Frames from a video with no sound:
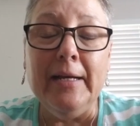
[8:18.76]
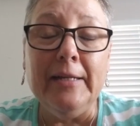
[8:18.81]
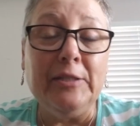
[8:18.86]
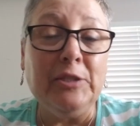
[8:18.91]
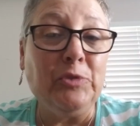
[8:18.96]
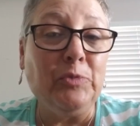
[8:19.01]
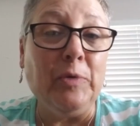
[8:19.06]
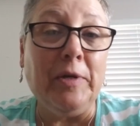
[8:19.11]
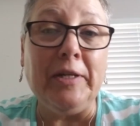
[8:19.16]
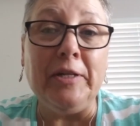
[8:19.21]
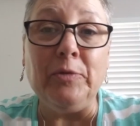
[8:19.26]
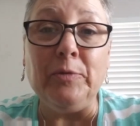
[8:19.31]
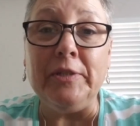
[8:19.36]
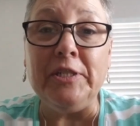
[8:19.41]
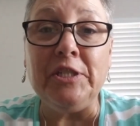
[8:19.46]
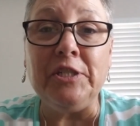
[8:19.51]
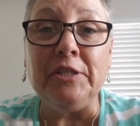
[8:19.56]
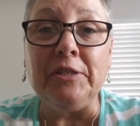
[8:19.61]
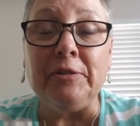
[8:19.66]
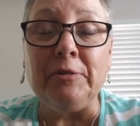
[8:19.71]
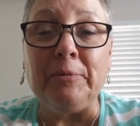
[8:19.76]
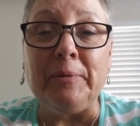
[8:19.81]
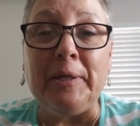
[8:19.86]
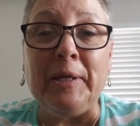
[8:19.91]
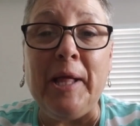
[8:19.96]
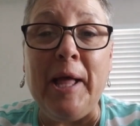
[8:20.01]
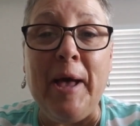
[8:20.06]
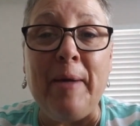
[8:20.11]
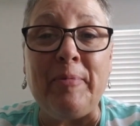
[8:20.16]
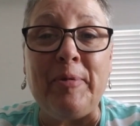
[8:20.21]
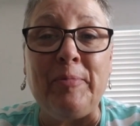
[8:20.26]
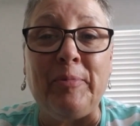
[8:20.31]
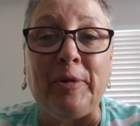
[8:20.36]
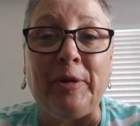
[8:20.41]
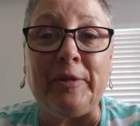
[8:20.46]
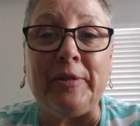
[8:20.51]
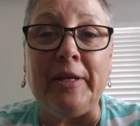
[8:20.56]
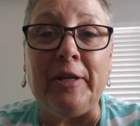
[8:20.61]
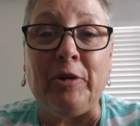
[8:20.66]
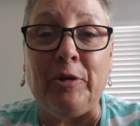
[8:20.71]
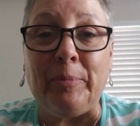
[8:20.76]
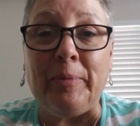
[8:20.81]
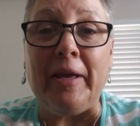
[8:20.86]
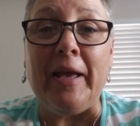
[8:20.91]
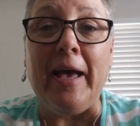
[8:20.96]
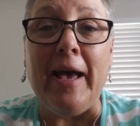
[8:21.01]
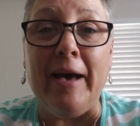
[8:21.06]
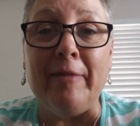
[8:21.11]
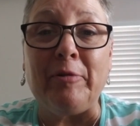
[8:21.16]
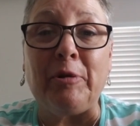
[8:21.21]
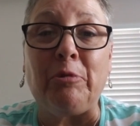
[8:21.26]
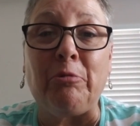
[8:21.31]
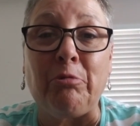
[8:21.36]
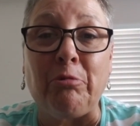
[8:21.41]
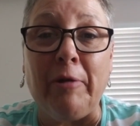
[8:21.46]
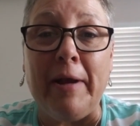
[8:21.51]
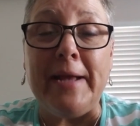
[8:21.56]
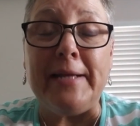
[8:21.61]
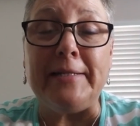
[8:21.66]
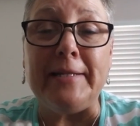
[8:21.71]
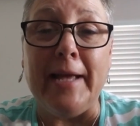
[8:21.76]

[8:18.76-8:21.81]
I just wanted to wish you a real happy birthday. Hope you have a great